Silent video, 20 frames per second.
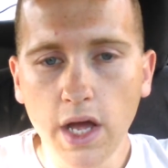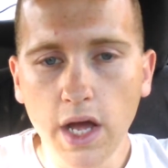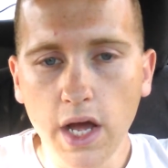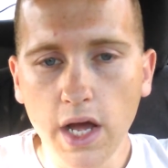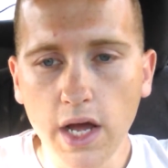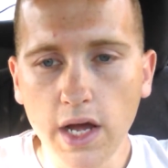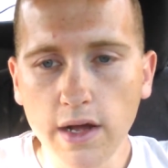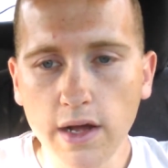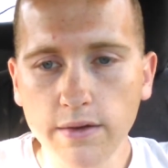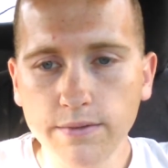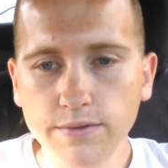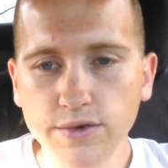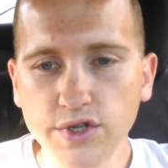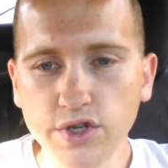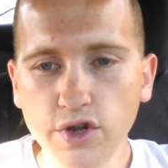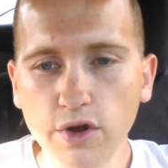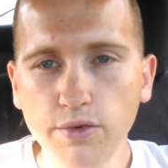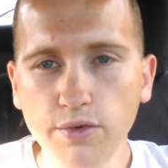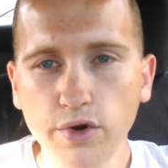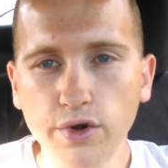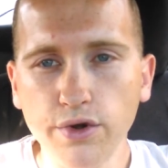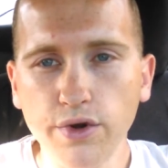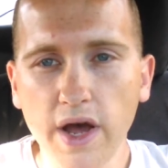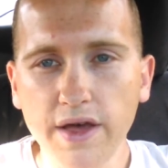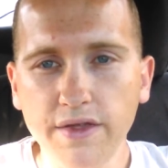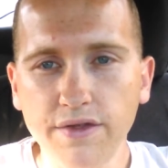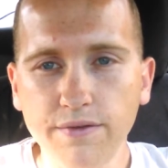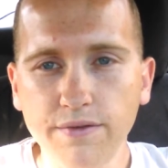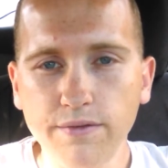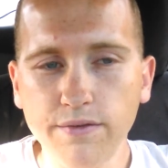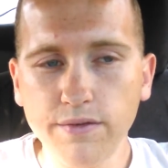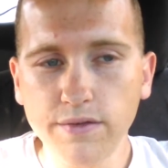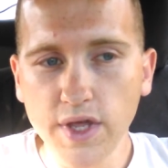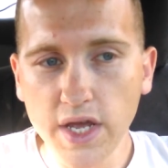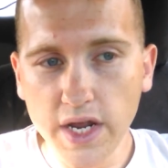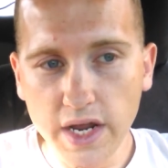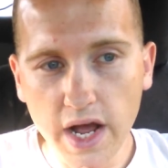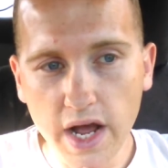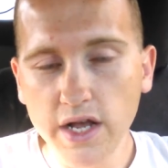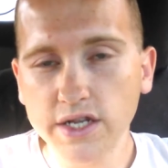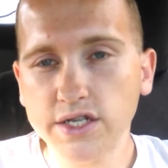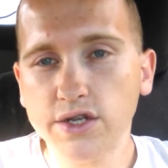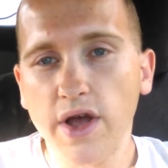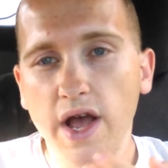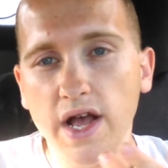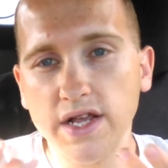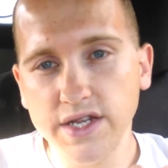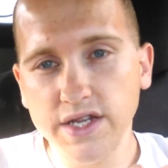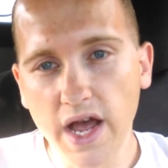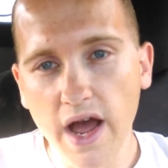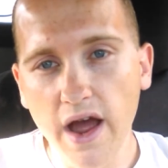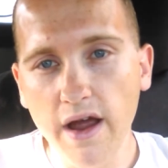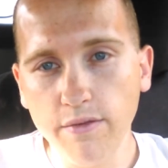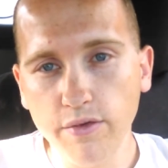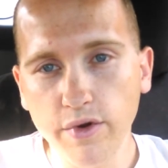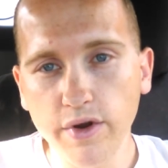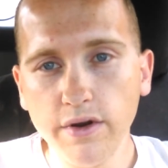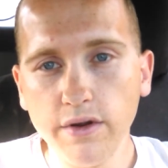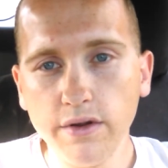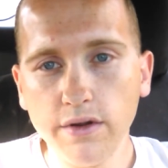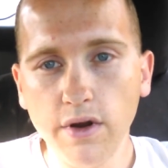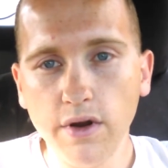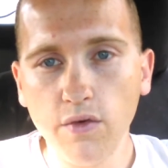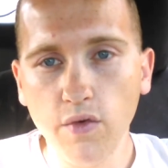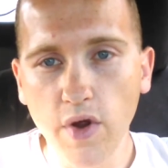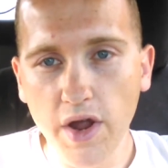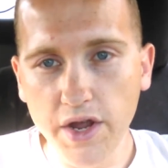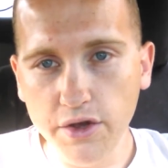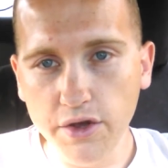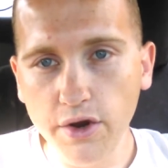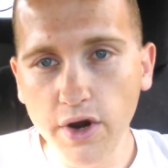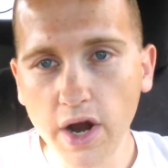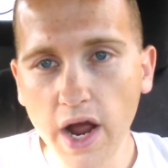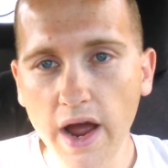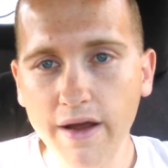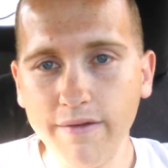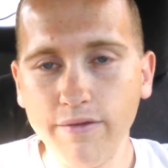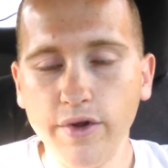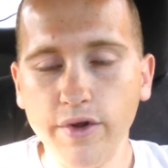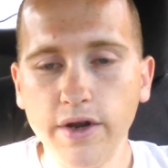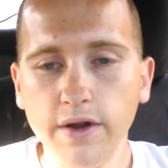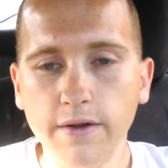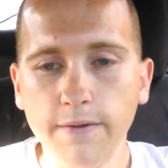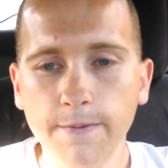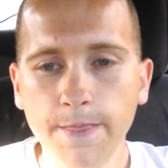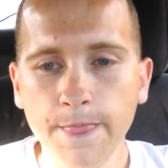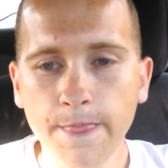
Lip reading: Subaru, I think, also has a hybrid, a regular hybrid.